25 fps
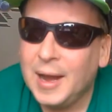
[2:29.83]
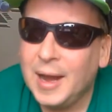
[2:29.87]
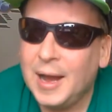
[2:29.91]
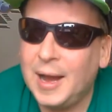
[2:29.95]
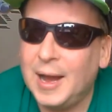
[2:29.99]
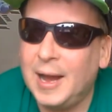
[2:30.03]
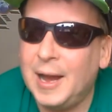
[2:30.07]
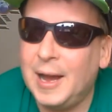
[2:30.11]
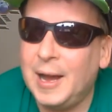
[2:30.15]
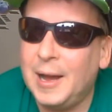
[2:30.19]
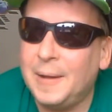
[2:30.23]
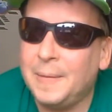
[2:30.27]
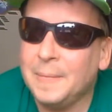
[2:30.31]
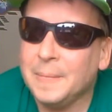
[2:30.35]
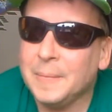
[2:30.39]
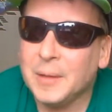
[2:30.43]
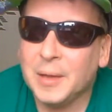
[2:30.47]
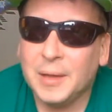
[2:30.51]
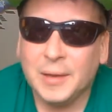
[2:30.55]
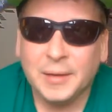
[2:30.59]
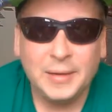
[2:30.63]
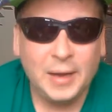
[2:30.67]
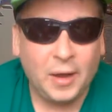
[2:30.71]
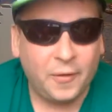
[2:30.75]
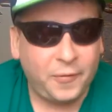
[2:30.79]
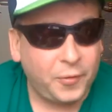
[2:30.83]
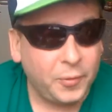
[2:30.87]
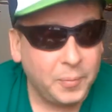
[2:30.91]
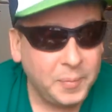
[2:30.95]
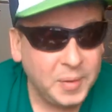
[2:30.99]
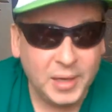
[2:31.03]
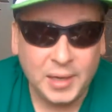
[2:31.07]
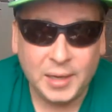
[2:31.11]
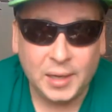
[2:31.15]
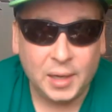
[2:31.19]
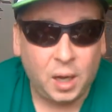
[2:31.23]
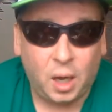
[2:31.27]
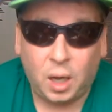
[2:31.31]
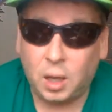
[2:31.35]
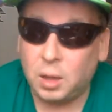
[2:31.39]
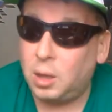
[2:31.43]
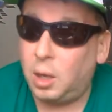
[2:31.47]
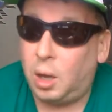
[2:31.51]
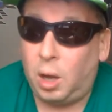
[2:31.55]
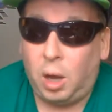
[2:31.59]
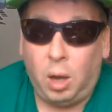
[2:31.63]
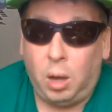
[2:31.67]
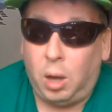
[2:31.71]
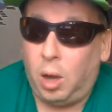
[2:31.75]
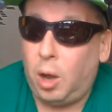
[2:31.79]
Uh, now, for me,
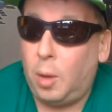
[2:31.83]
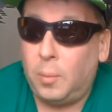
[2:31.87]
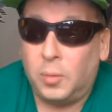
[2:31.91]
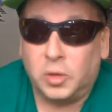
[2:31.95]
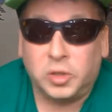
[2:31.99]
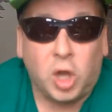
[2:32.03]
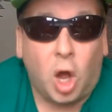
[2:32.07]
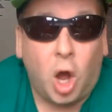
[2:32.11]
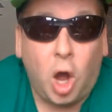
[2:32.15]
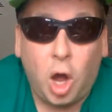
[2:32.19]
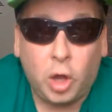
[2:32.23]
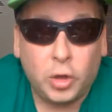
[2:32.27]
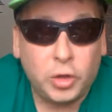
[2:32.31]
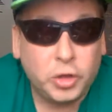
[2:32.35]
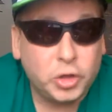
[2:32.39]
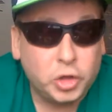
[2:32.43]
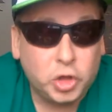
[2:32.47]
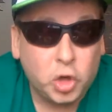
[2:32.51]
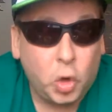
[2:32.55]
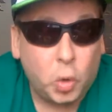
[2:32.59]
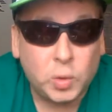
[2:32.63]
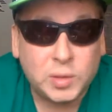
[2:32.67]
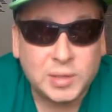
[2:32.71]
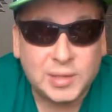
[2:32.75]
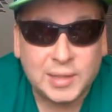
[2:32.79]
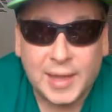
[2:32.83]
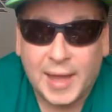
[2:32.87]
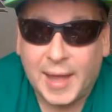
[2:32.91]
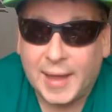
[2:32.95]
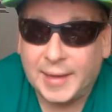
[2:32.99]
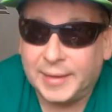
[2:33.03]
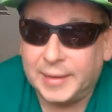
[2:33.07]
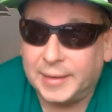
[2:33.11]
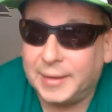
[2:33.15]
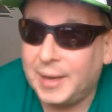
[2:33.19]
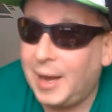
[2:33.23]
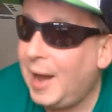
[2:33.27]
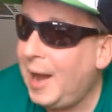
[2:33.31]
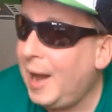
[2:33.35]
almost all the jokes landed.